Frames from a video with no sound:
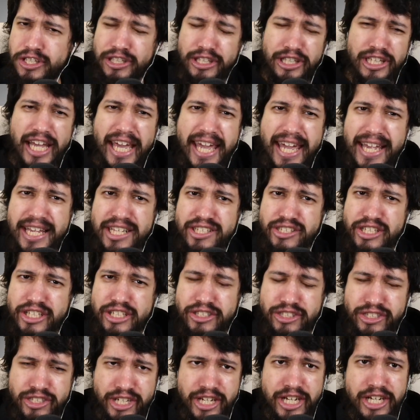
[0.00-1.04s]
lazy
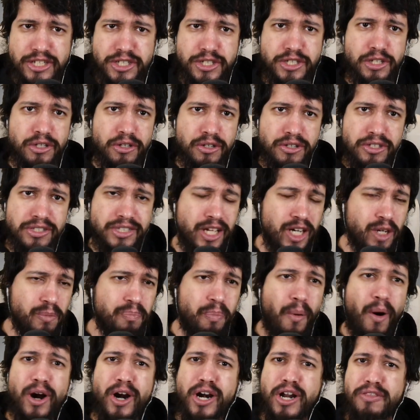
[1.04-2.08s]
teachers that are
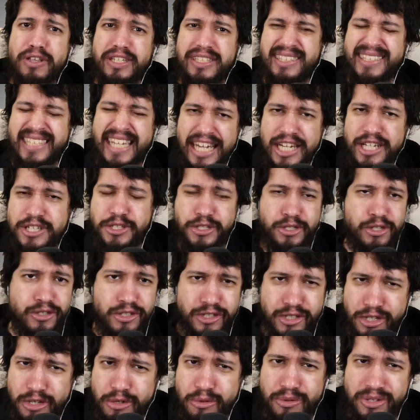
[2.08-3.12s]
part of the
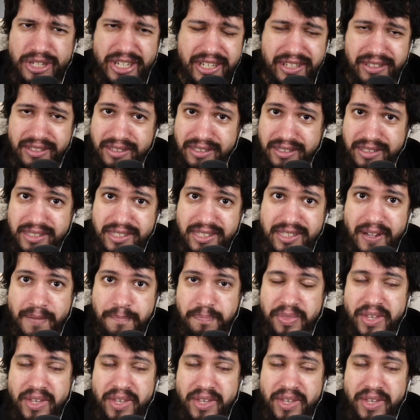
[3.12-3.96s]
teachers' unions